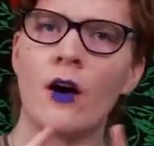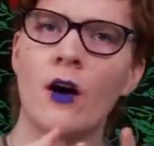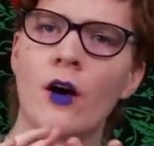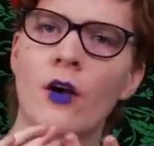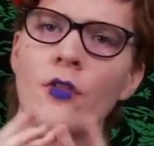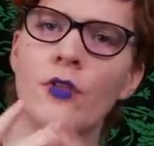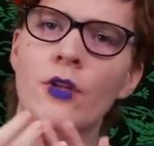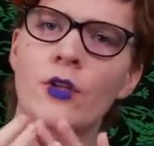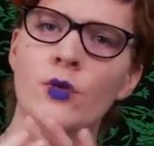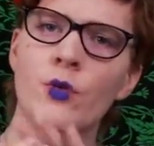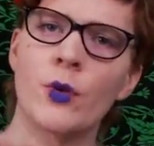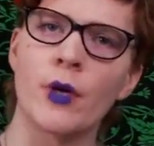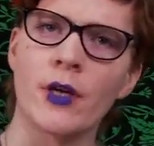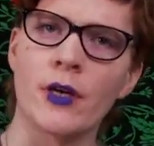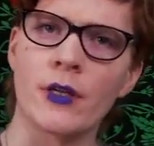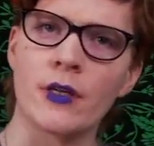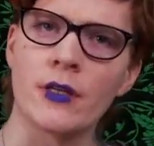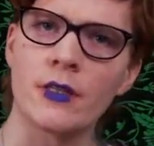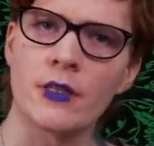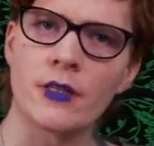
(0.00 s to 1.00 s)
on the
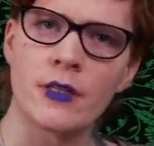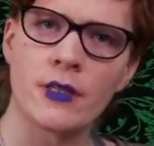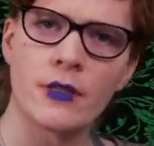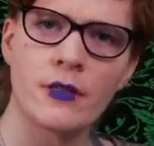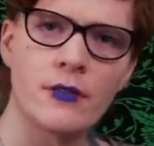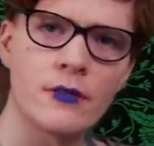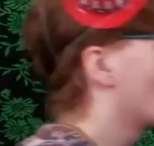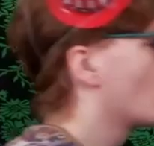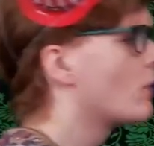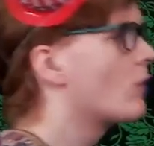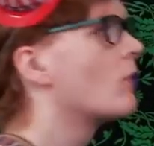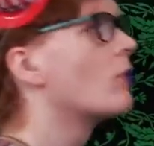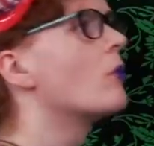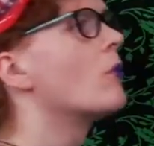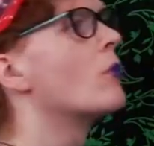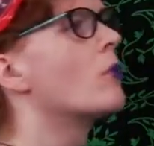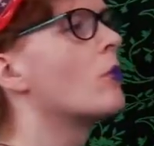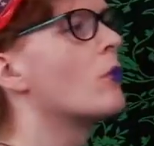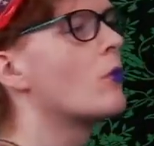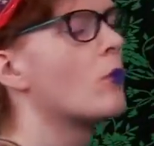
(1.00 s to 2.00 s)
Twitters.
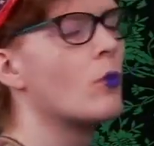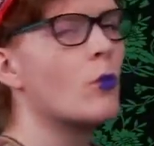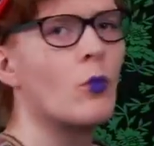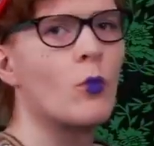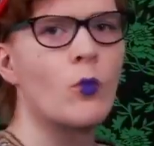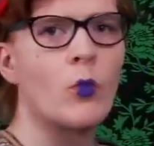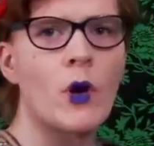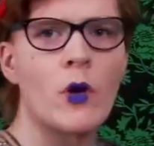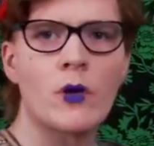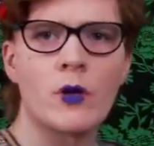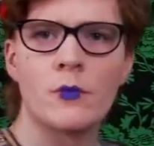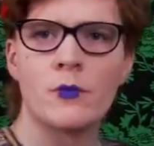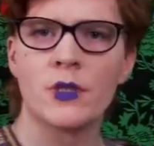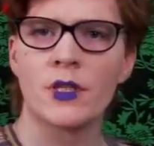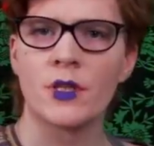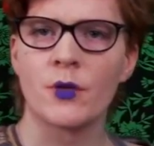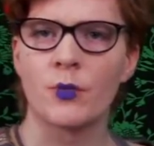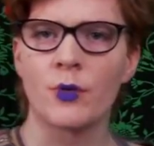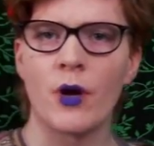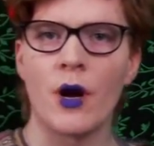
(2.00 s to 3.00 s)
Welcome
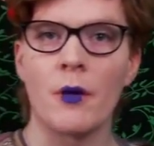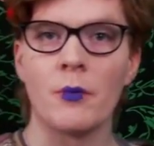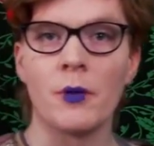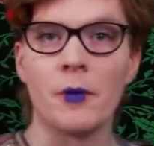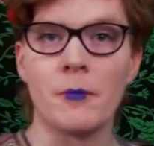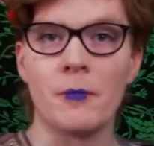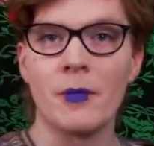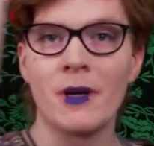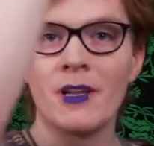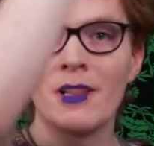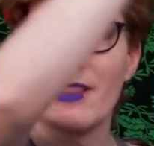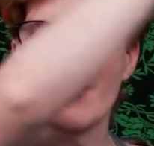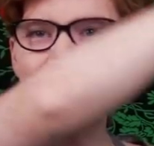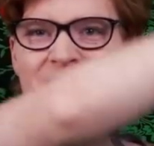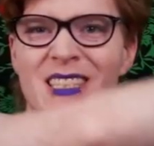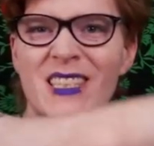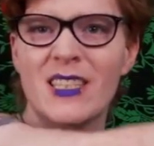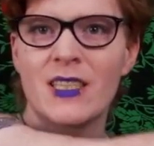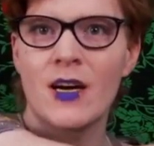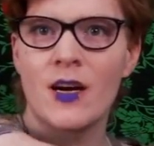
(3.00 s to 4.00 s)
to the problem.
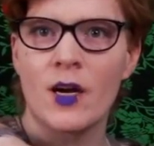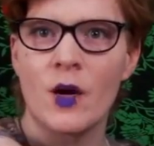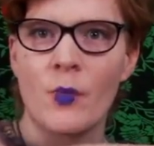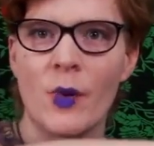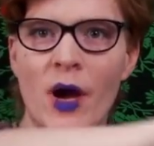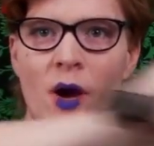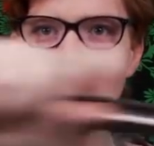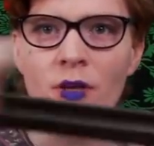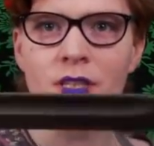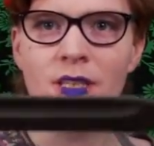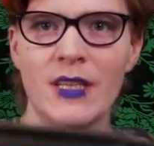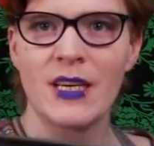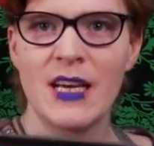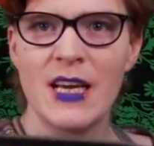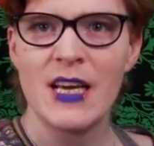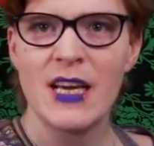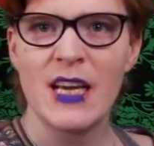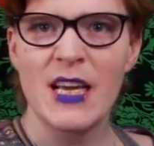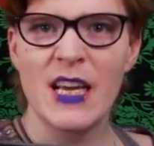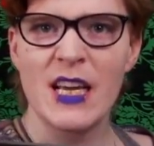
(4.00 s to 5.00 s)
Let's talk about
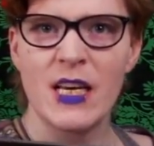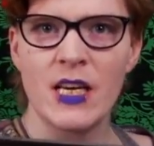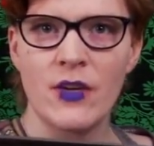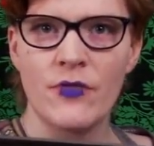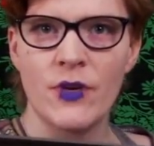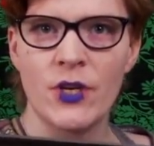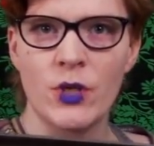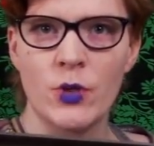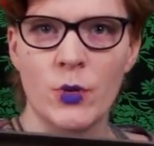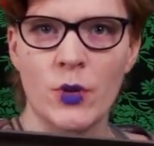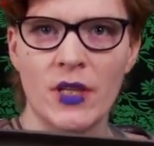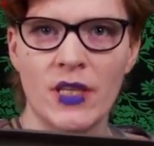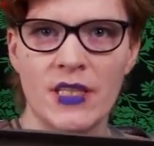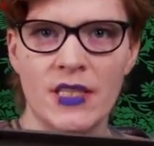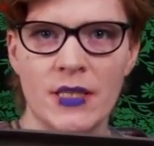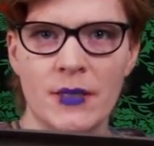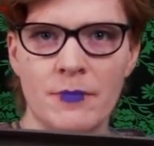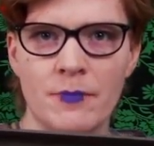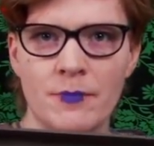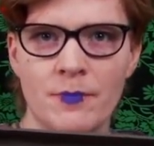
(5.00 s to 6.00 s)

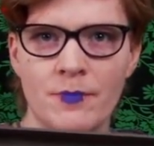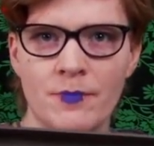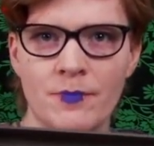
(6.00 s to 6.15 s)
individualism.